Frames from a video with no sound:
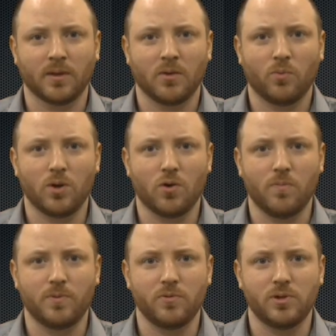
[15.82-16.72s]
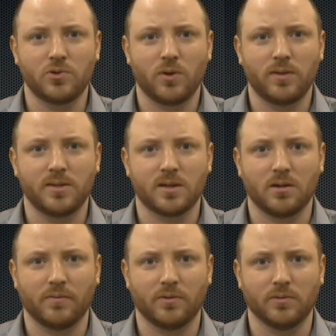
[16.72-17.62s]
We hope you enjoy these
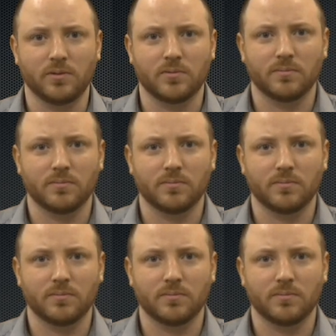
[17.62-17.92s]
interviews.